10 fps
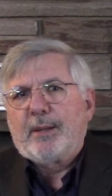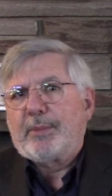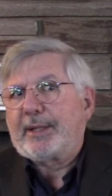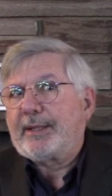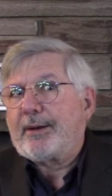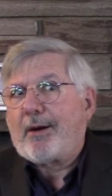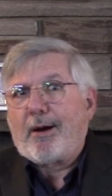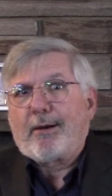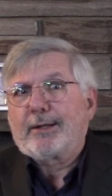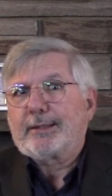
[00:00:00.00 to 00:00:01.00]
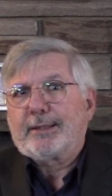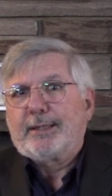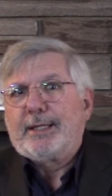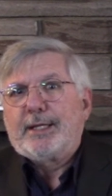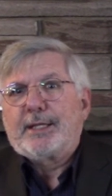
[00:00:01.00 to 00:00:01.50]
but in heart
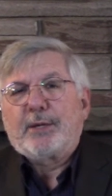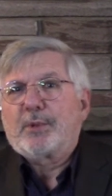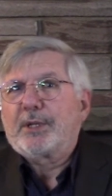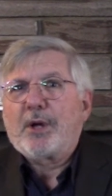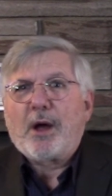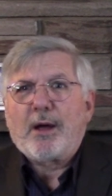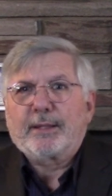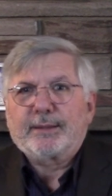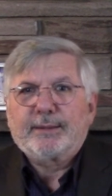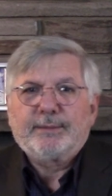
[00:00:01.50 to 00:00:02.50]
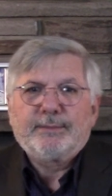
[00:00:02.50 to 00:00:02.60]
they were not.